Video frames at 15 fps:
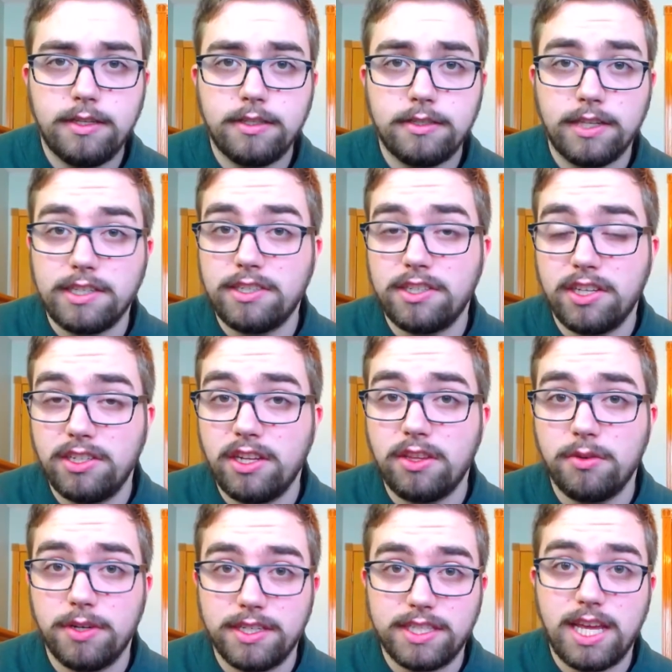So that's just
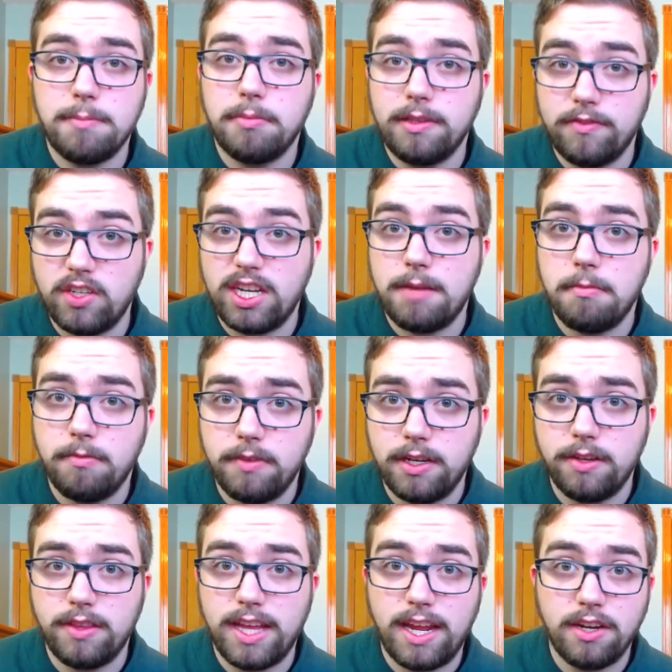another example of a type of
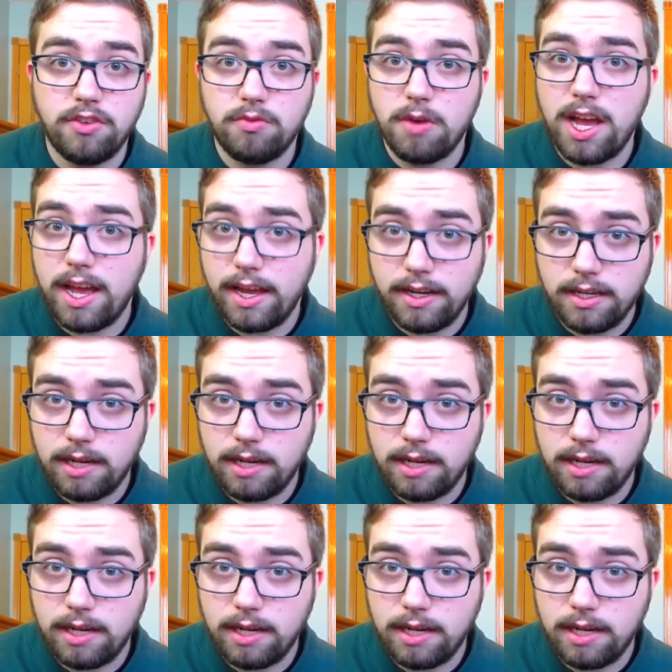video that I tried.